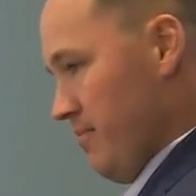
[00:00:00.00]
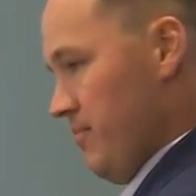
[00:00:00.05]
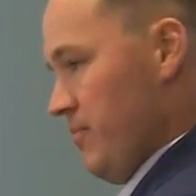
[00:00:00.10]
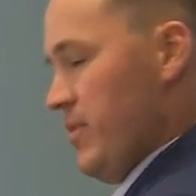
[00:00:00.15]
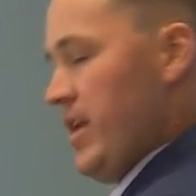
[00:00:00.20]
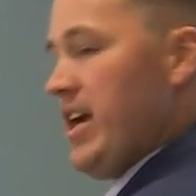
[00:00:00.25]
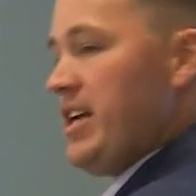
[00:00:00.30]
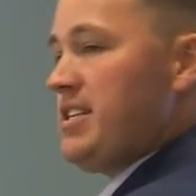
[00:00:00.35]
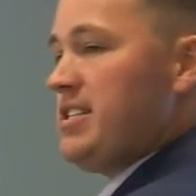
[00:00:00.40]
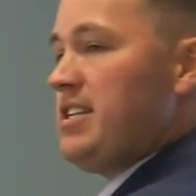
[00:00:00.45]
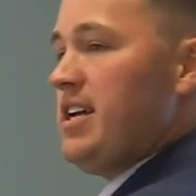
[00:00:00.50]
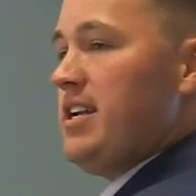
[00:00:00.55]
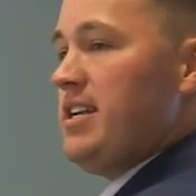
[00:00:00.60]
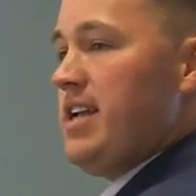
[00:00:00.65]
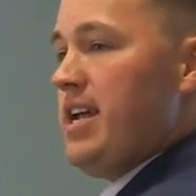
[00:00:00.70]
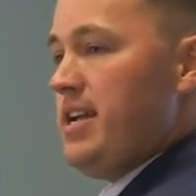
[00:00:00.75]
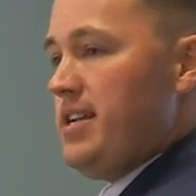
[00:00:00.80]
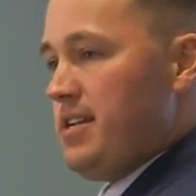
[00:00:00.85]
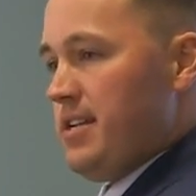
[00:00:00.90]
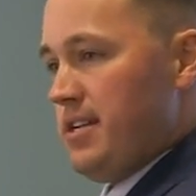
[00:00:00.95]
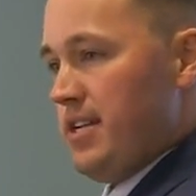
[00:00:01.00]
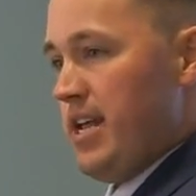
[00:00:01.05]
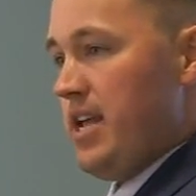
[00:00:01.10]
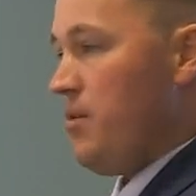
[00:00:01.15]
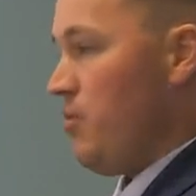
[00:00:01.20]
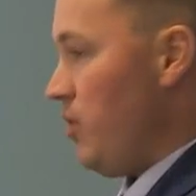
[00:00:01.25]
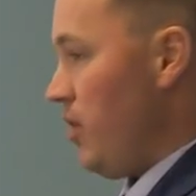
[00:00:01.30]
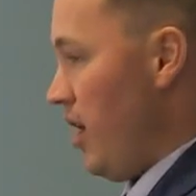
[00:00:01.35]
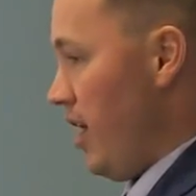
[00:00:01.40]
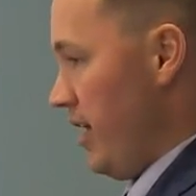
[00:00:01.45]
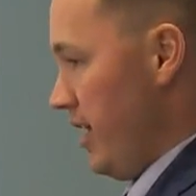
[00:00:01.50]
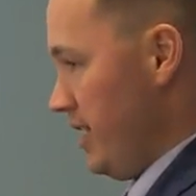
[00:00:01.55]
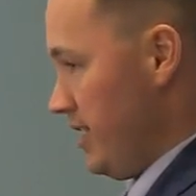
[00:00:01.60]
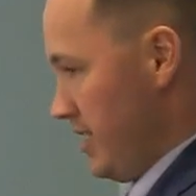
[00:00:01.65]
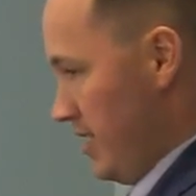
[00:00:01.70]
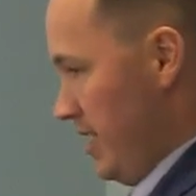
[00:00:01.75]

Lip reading: Next Sunday, equal audience,